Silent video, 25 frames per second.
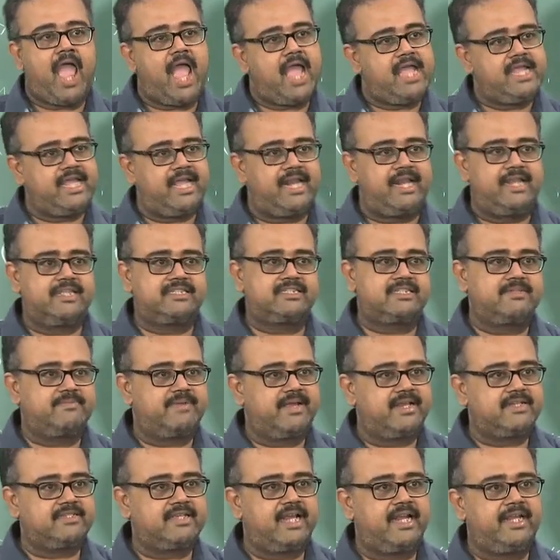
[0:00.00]
L
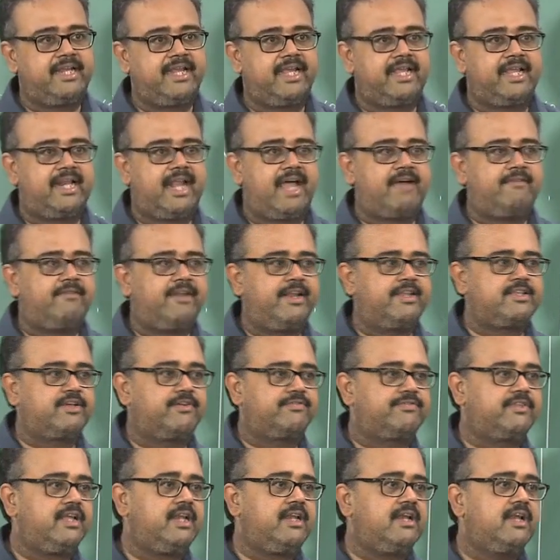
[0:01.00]
estimates. I will take an average
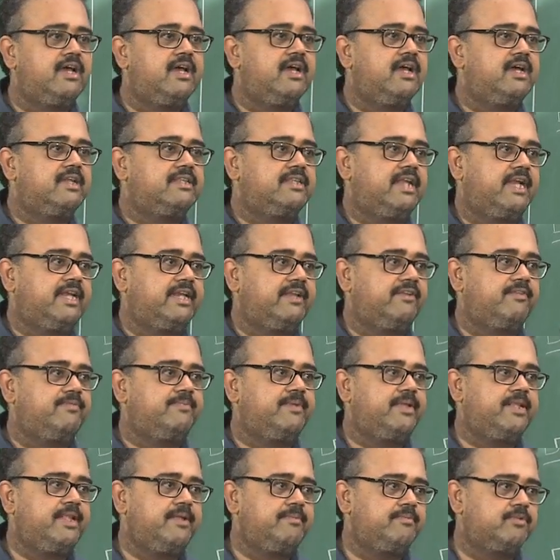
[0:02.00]
of that gives
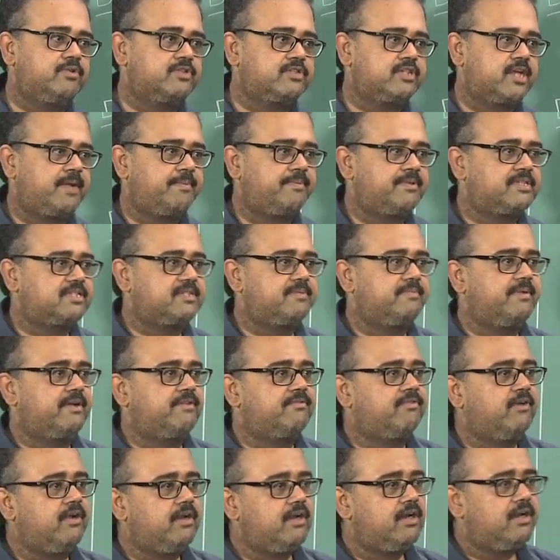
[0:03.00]
me the bootstrap estimate
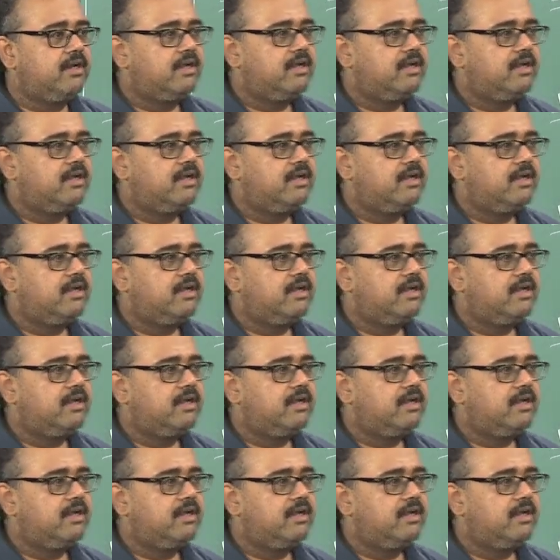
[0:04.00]
for